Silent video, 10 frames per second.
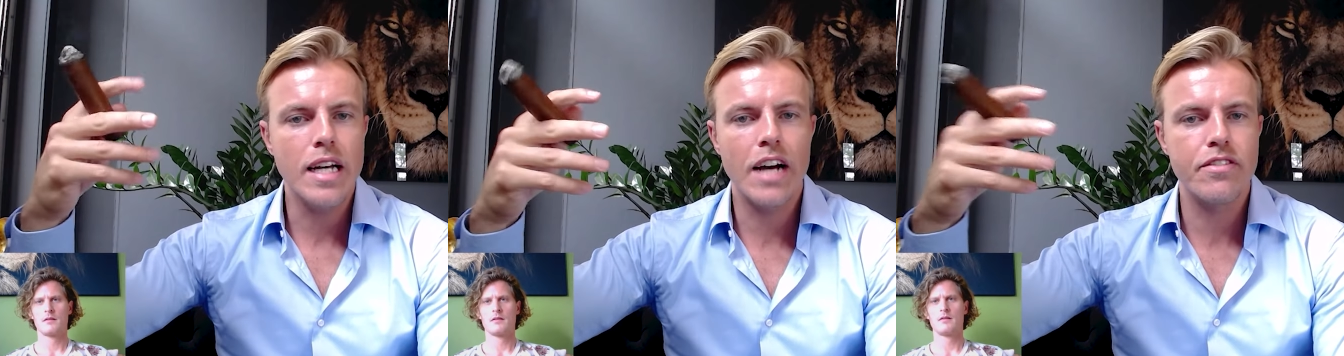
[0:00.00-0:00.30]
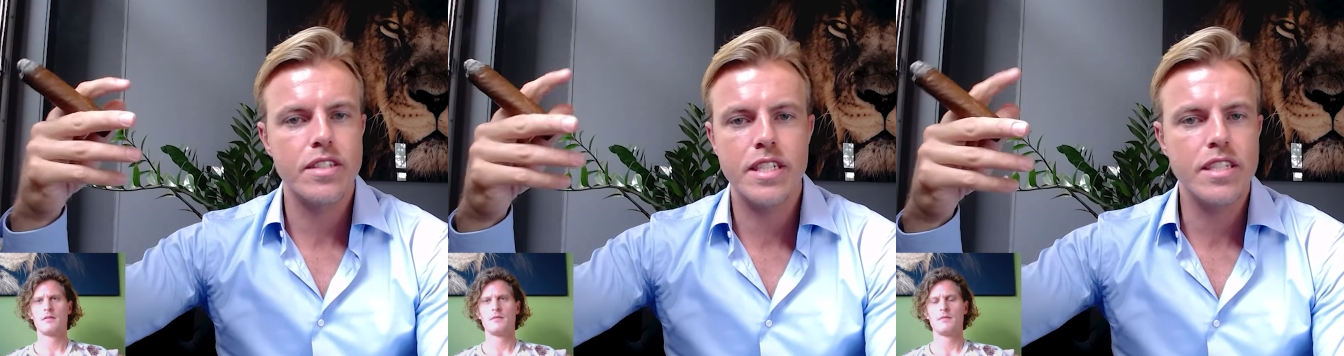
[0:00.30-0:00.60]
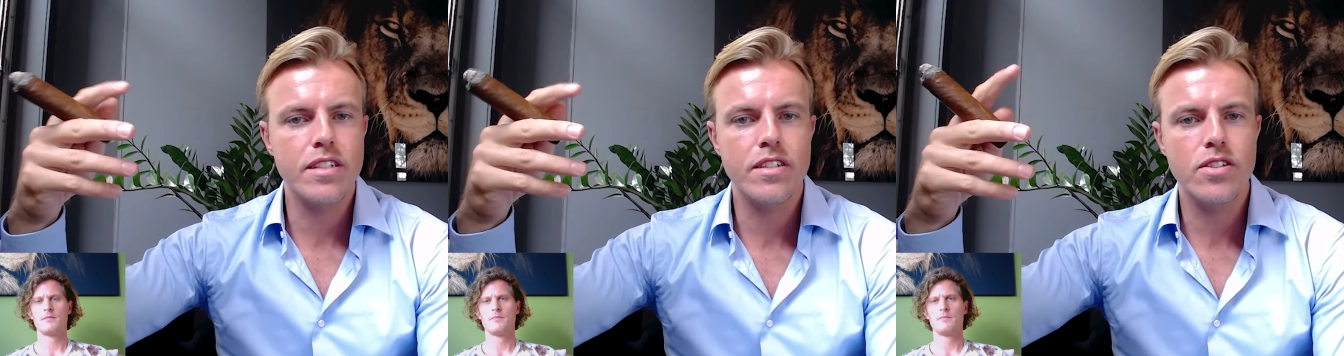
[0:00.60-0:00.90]
Speaker 1: have
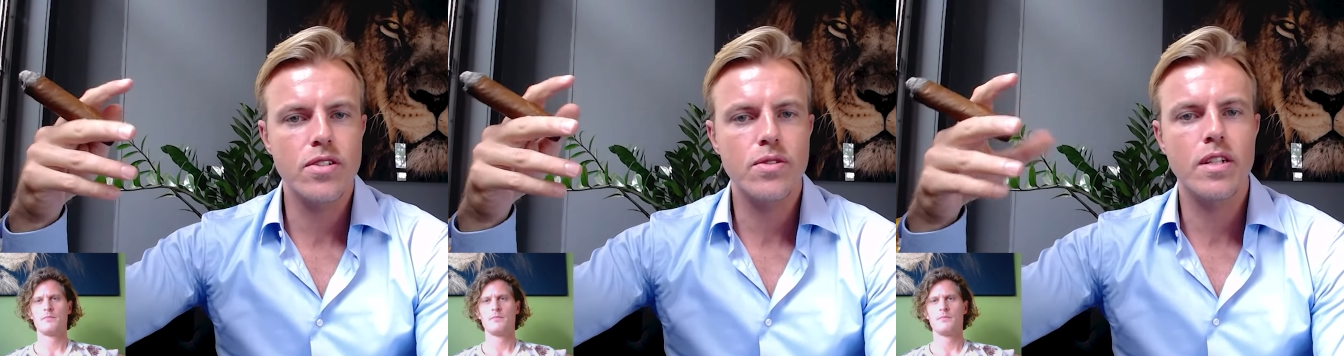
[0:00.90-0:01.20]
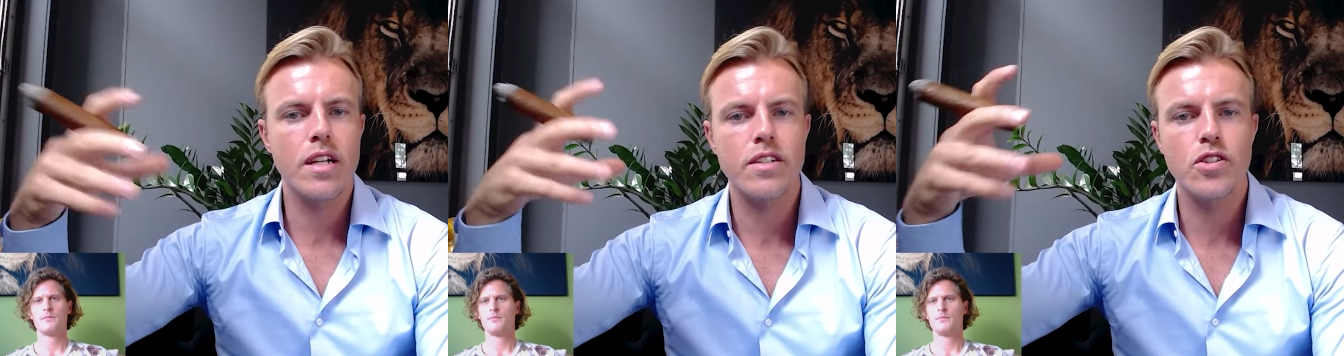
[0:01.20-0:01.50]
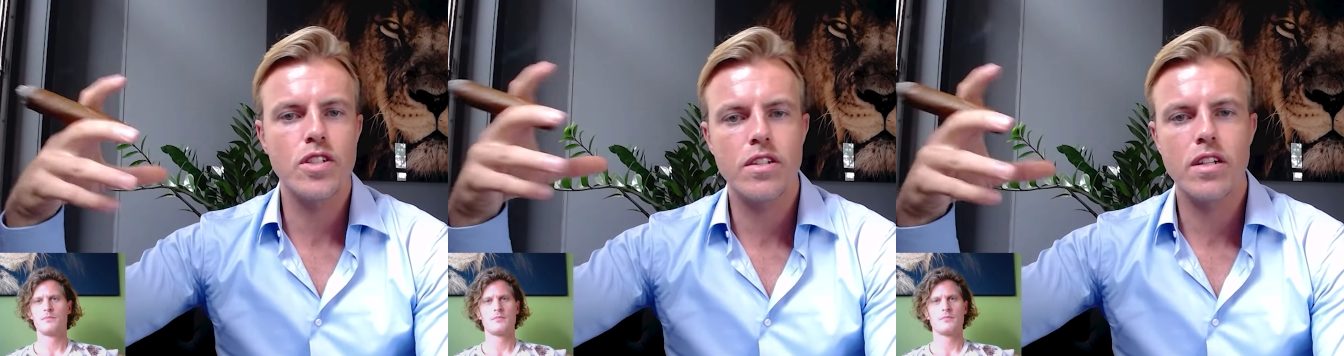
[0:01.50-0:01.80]
resistance to it and
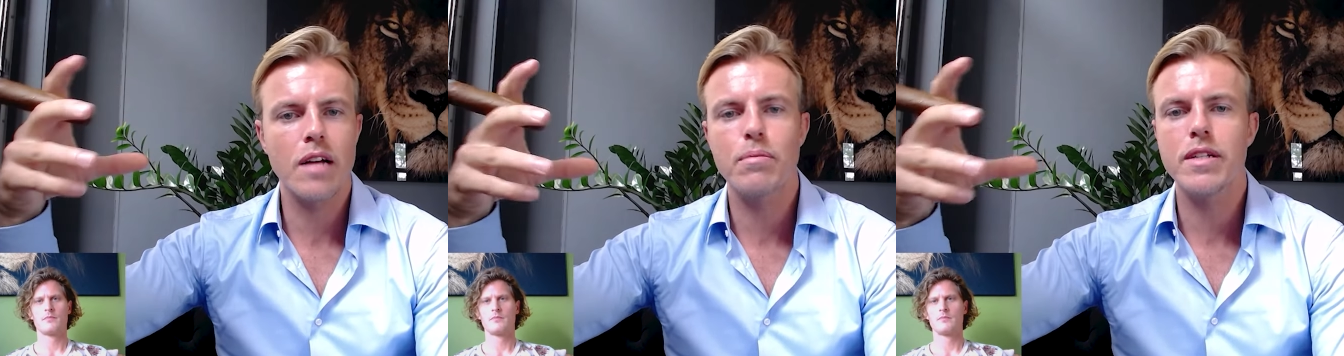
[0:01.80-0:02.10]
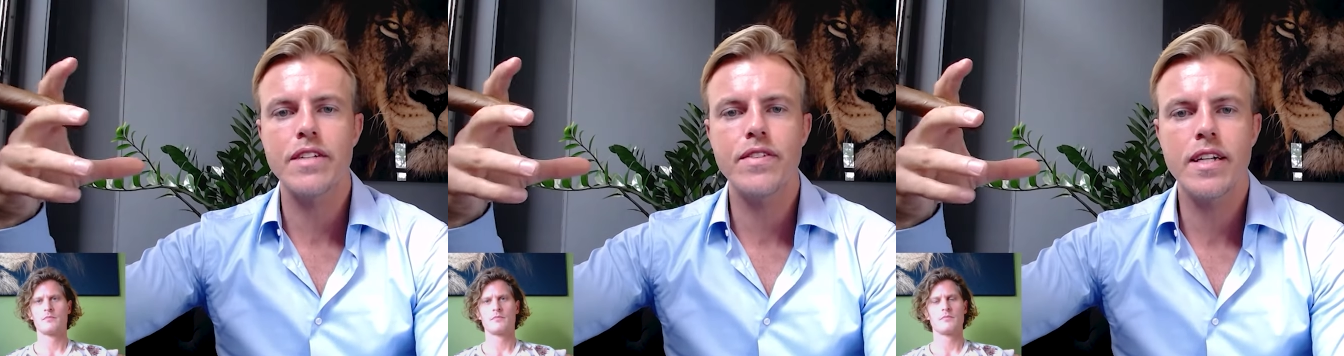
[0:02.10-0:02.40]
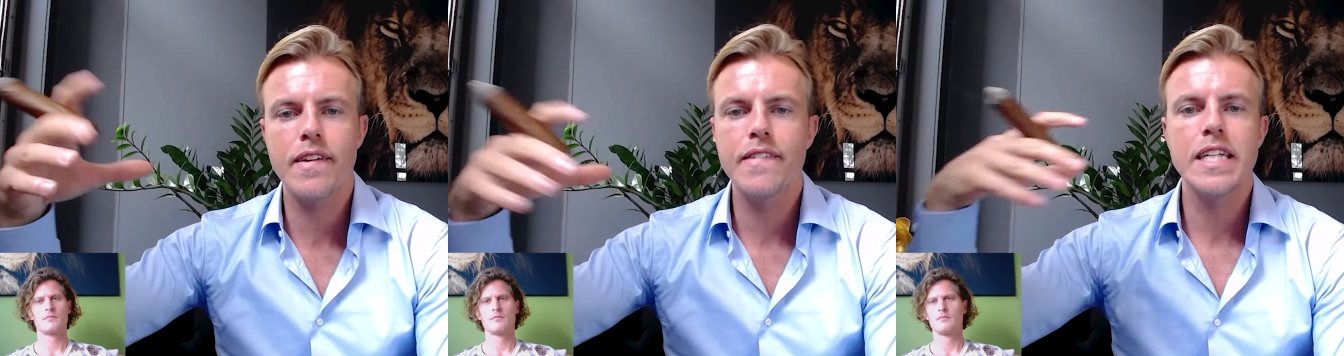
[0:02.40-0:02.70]
you start to not believe
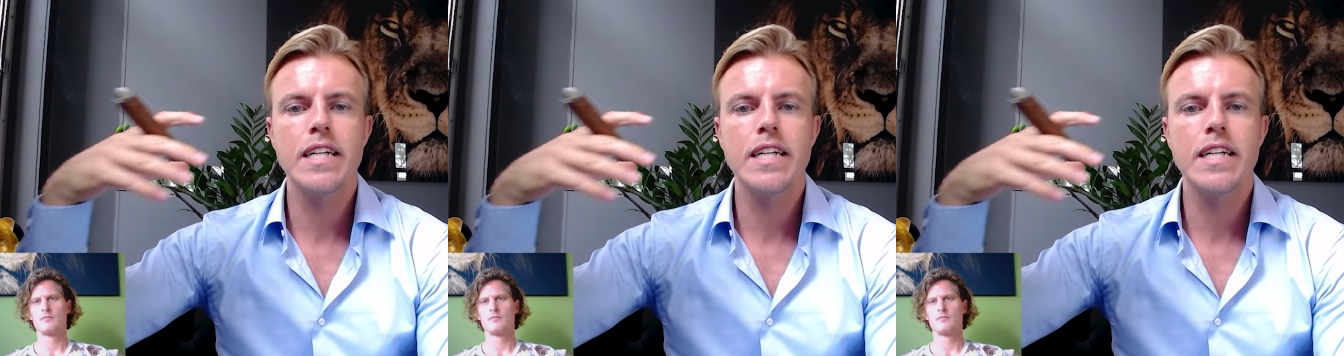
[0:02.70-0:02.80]
in it.